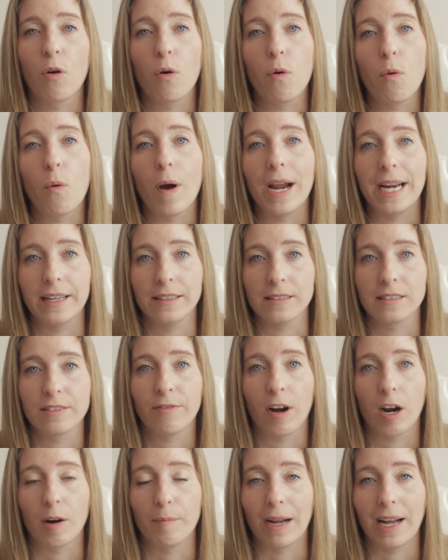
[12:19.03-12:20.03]
quite as
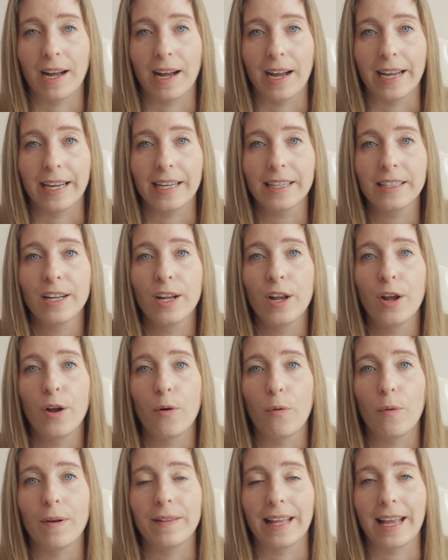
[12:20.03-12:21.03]
far behind
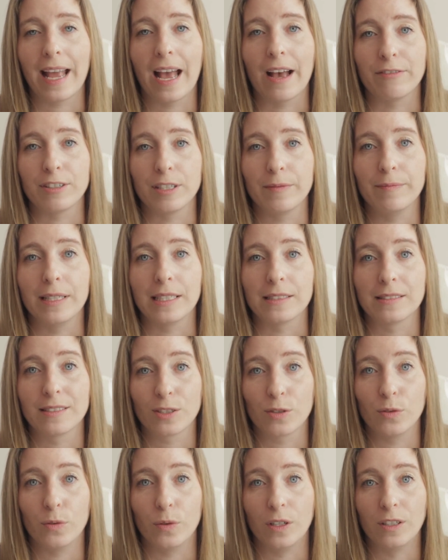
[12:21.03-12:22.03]
when they have to miss
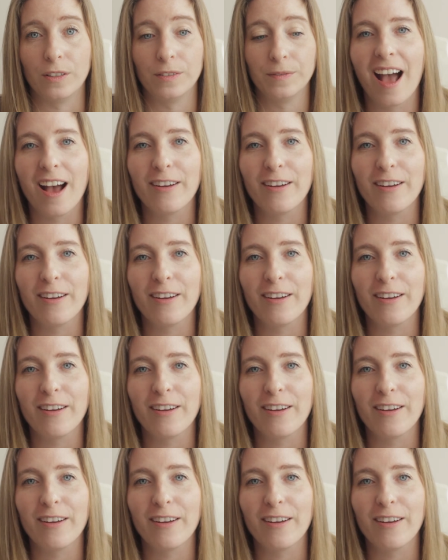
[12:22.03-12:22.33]
school.